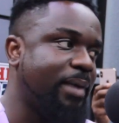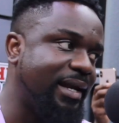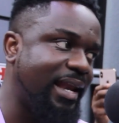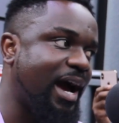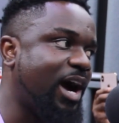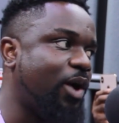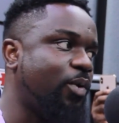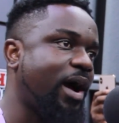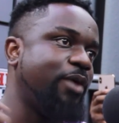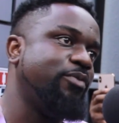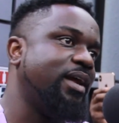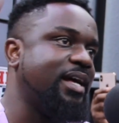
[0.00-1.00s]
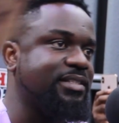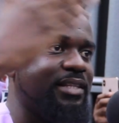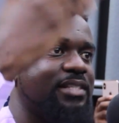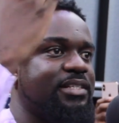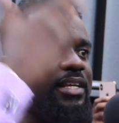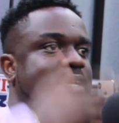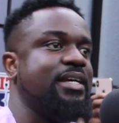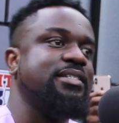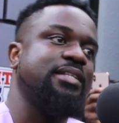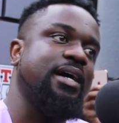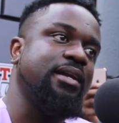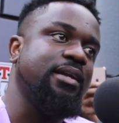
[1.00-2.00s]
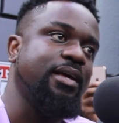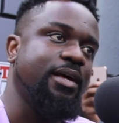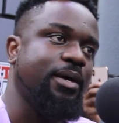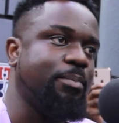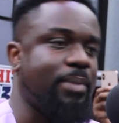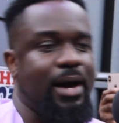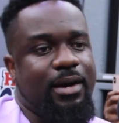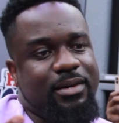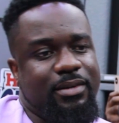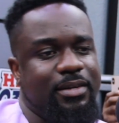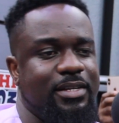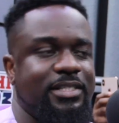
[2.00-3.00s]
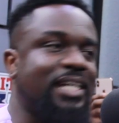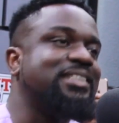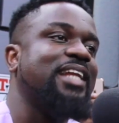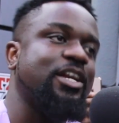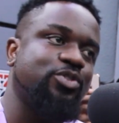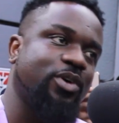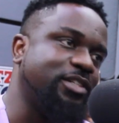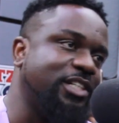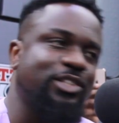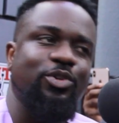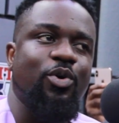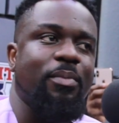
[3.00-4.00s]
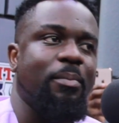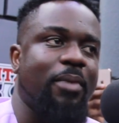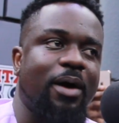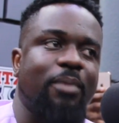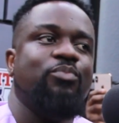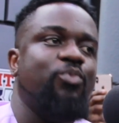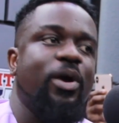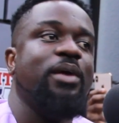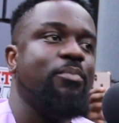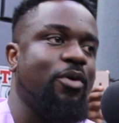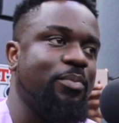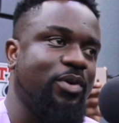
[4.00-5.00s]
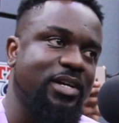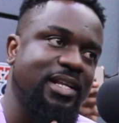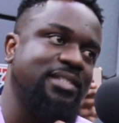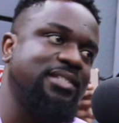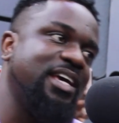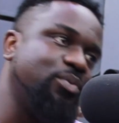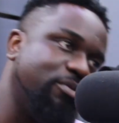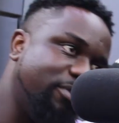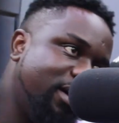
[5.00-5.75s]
But now I realize things that he has done. But it's just natural. I just know my mom way more because I stayed with